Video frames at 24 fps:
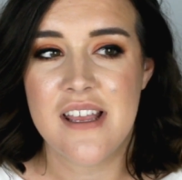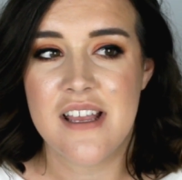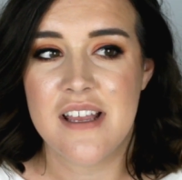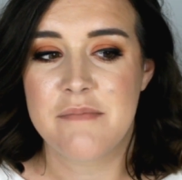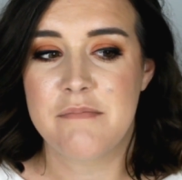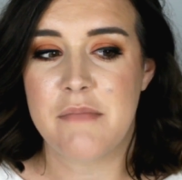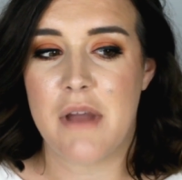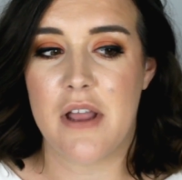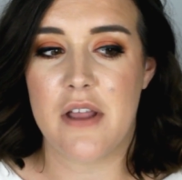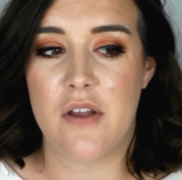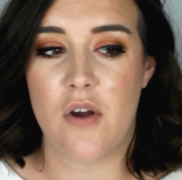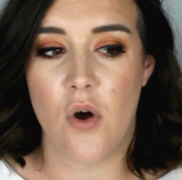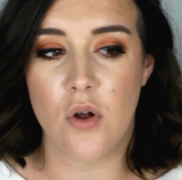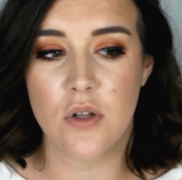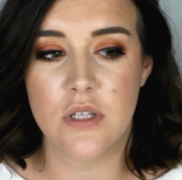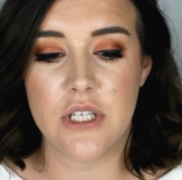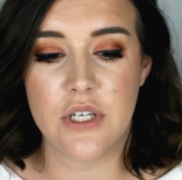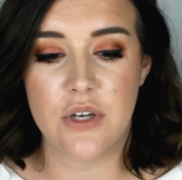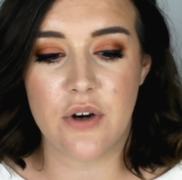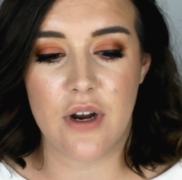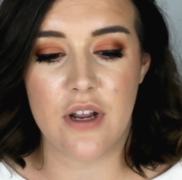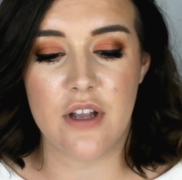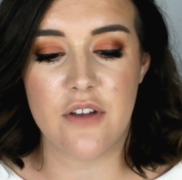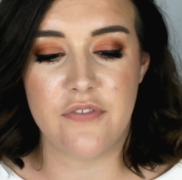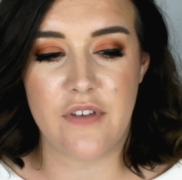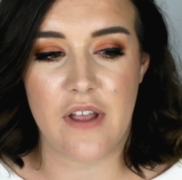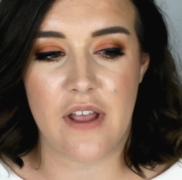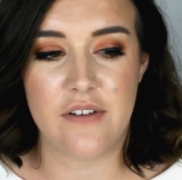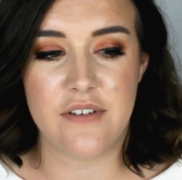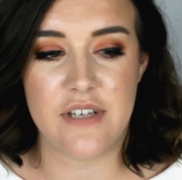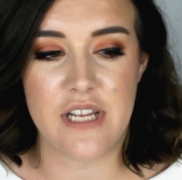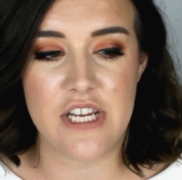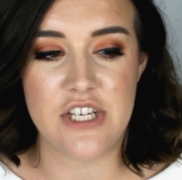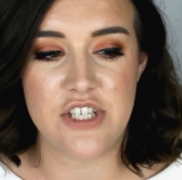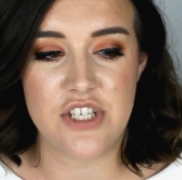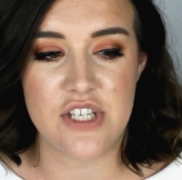my Holy Grail
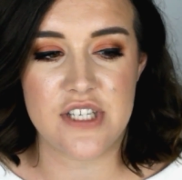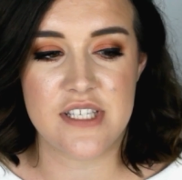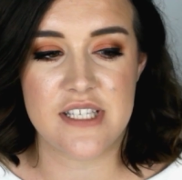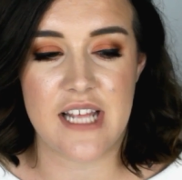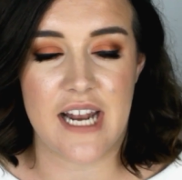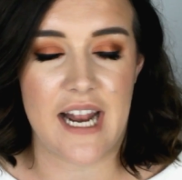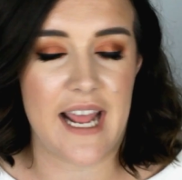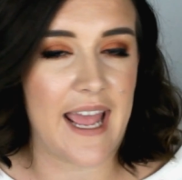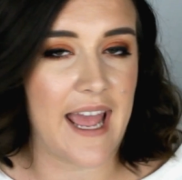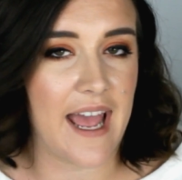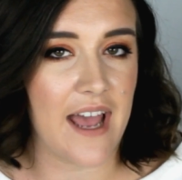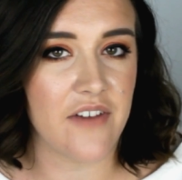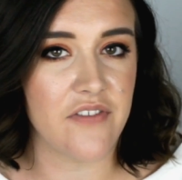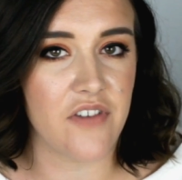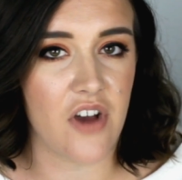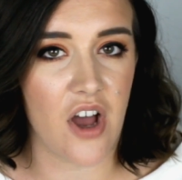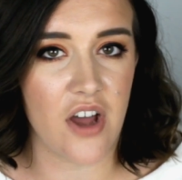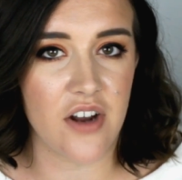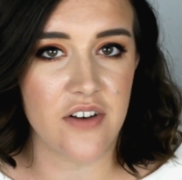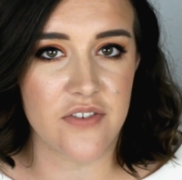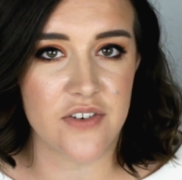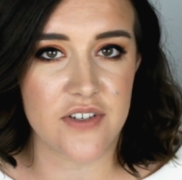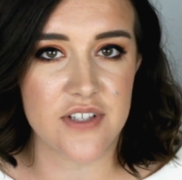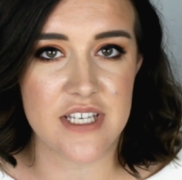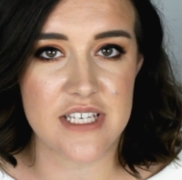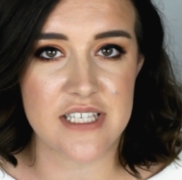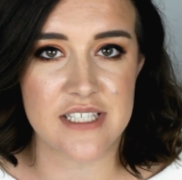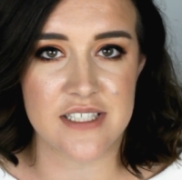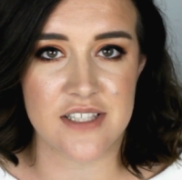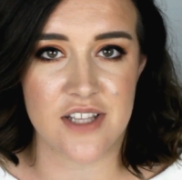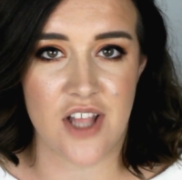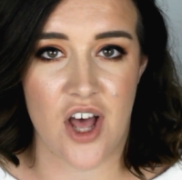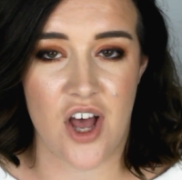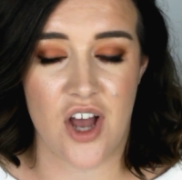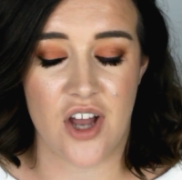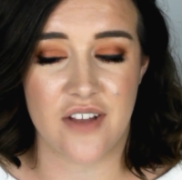foundations that I have on for this
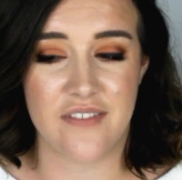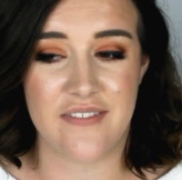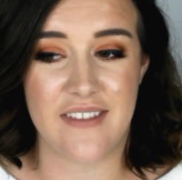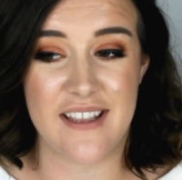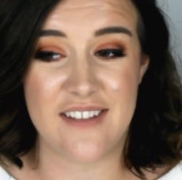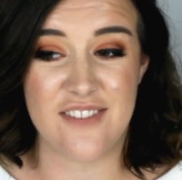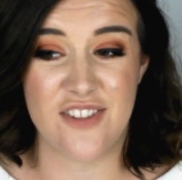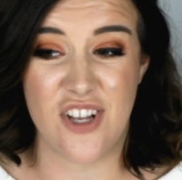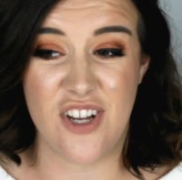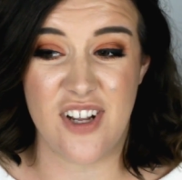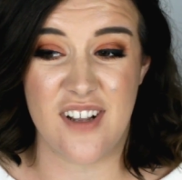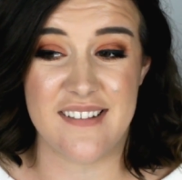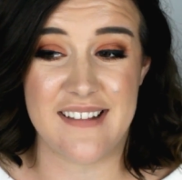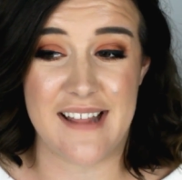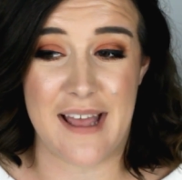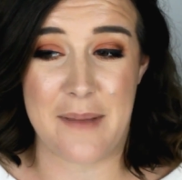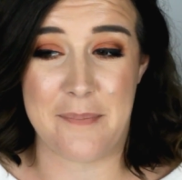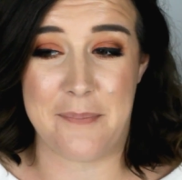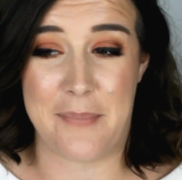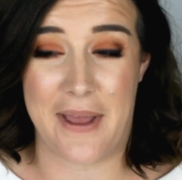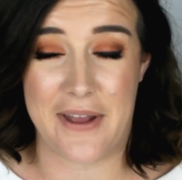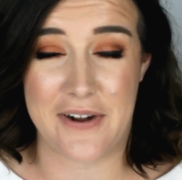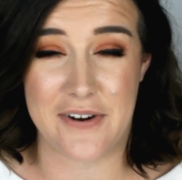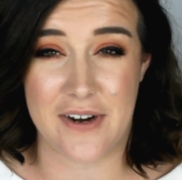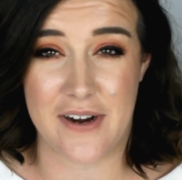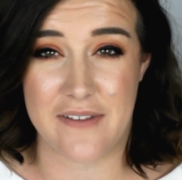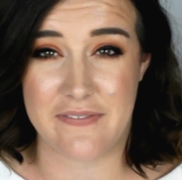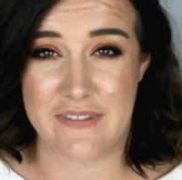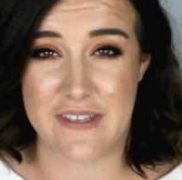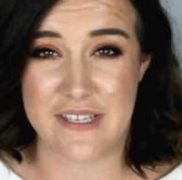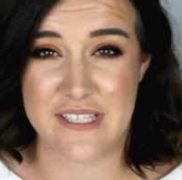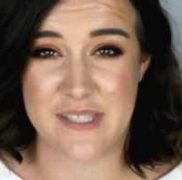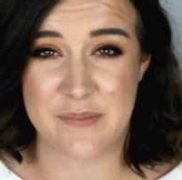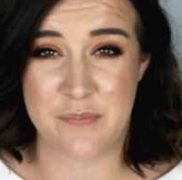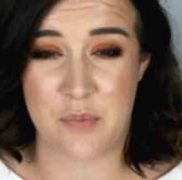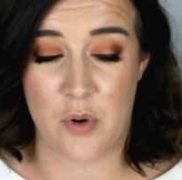long, they look a lot better at
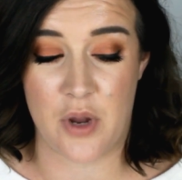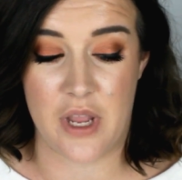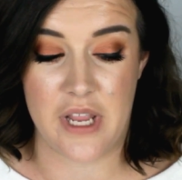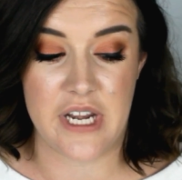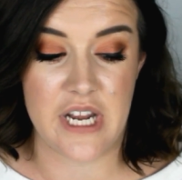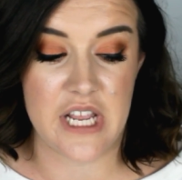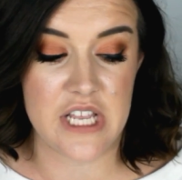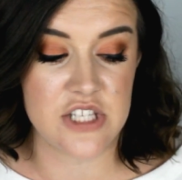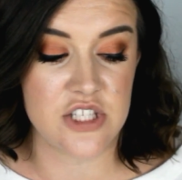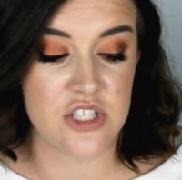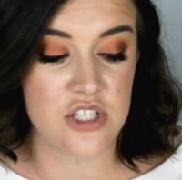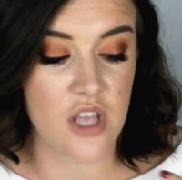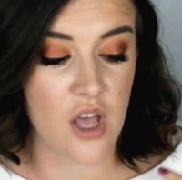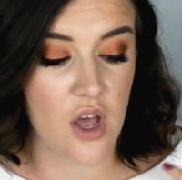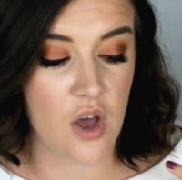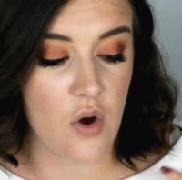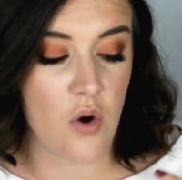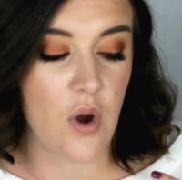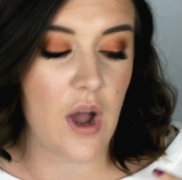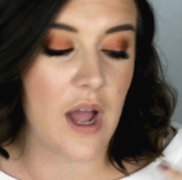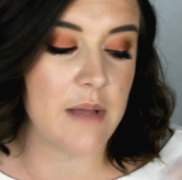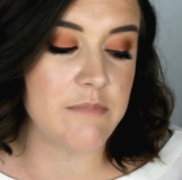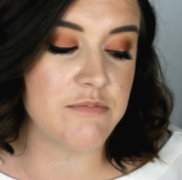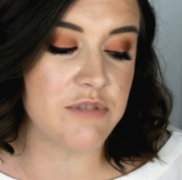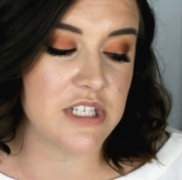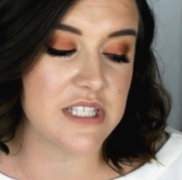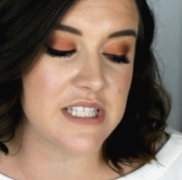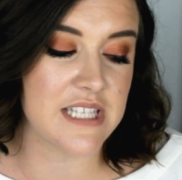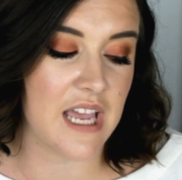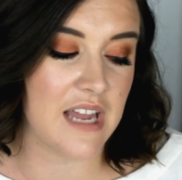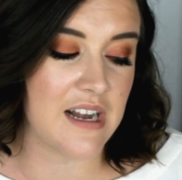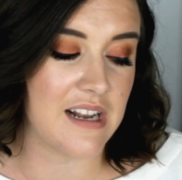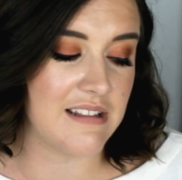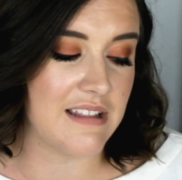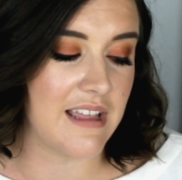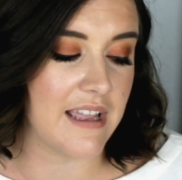this point. And so I'm just
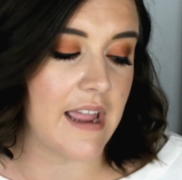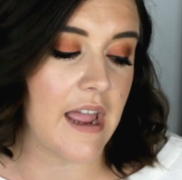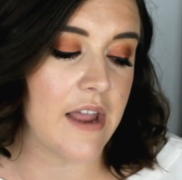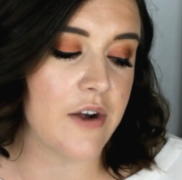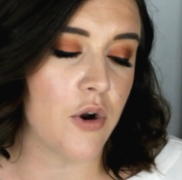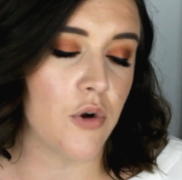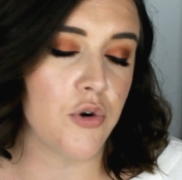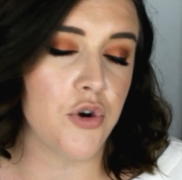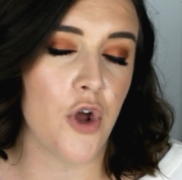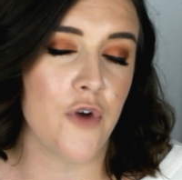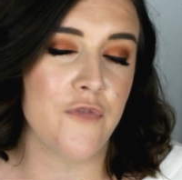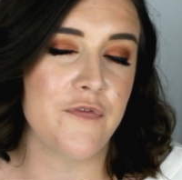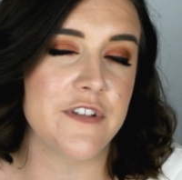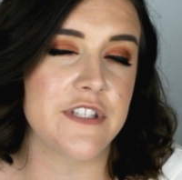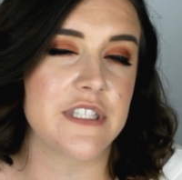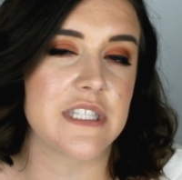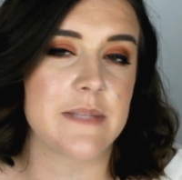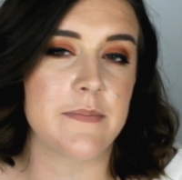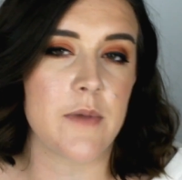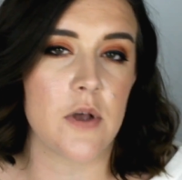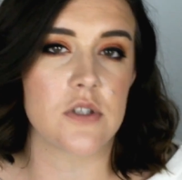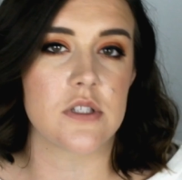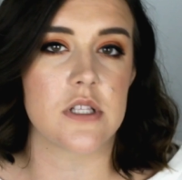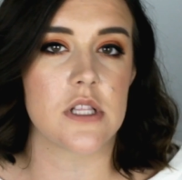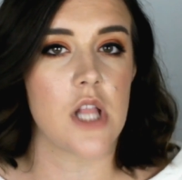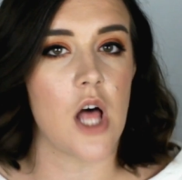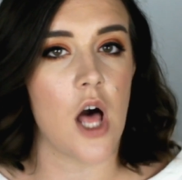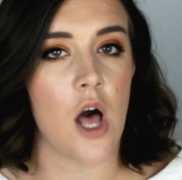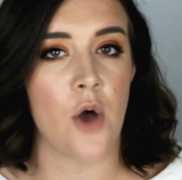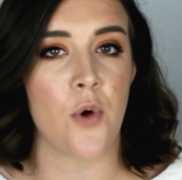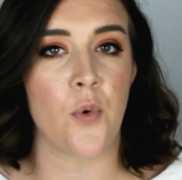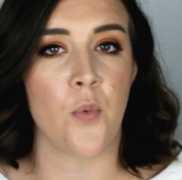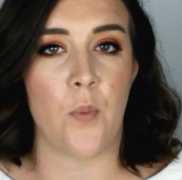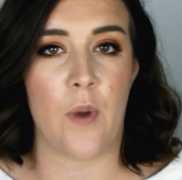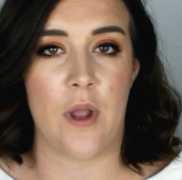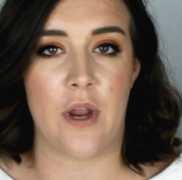kind of like, I don't know if it's the most
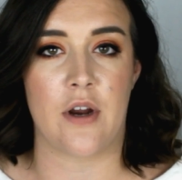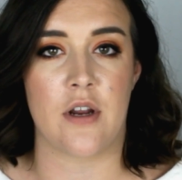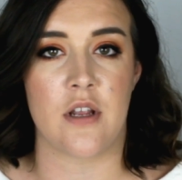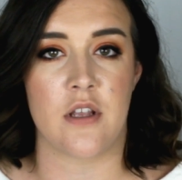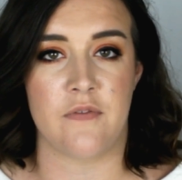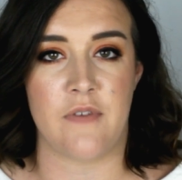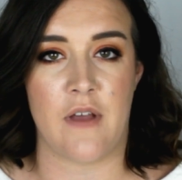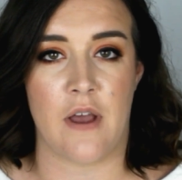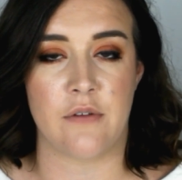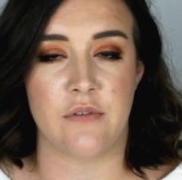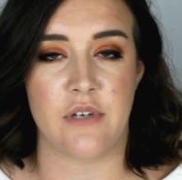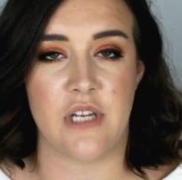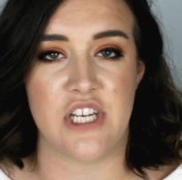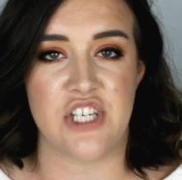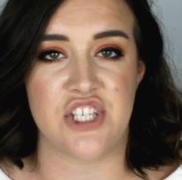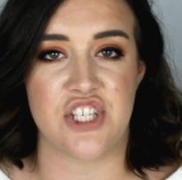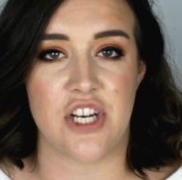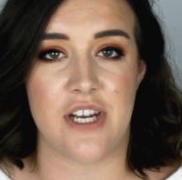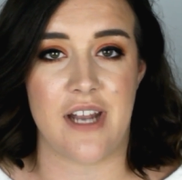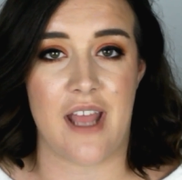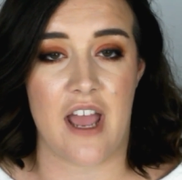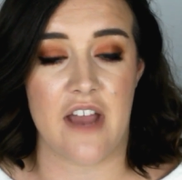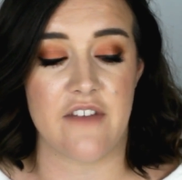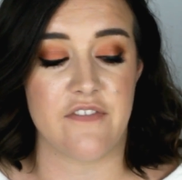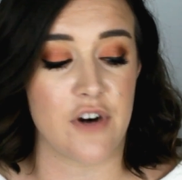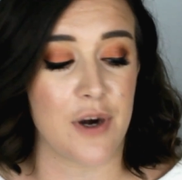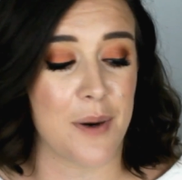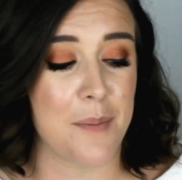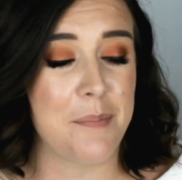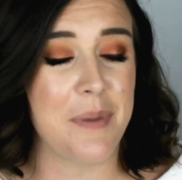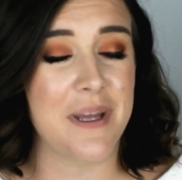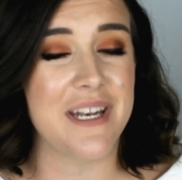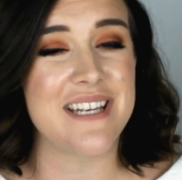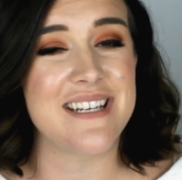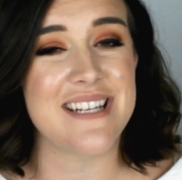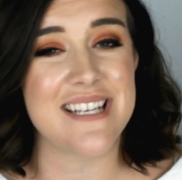long-wearing foundation ever,
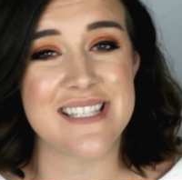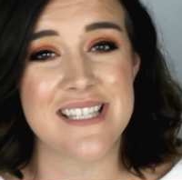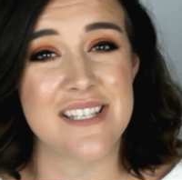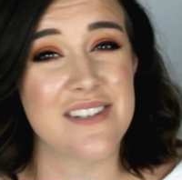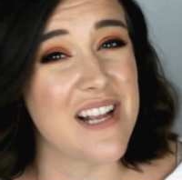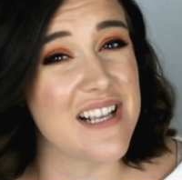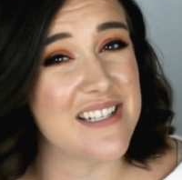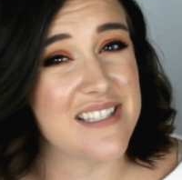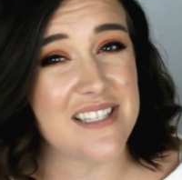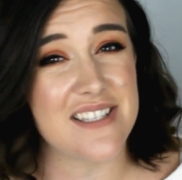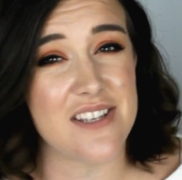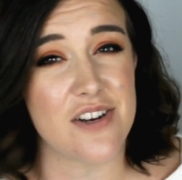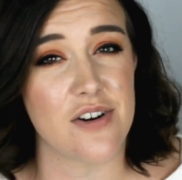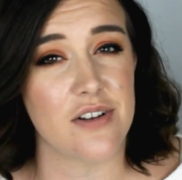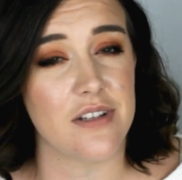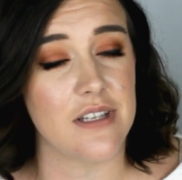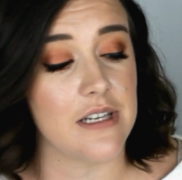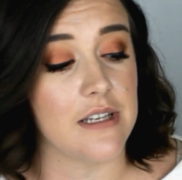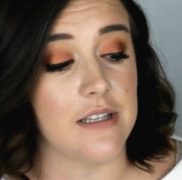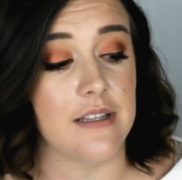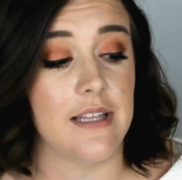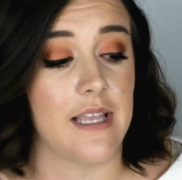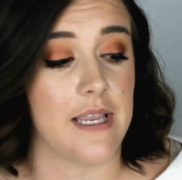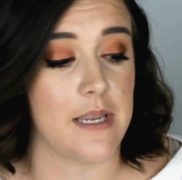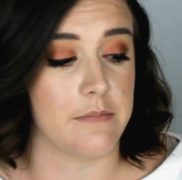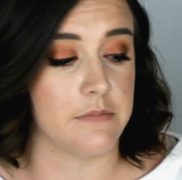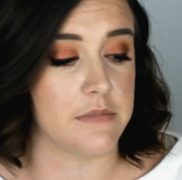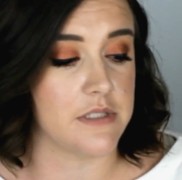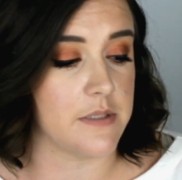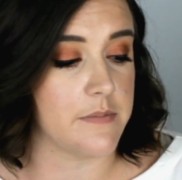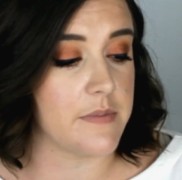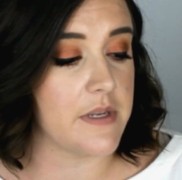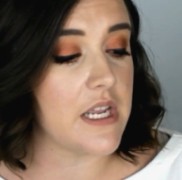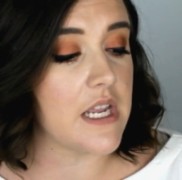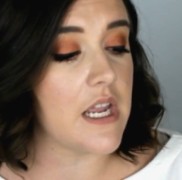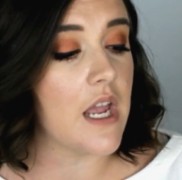but it doesn't necessarily claim
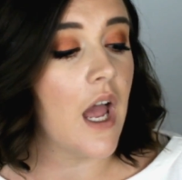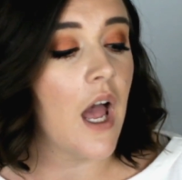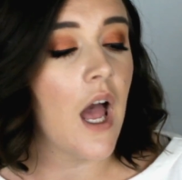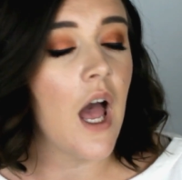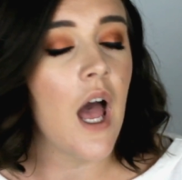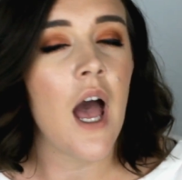to be.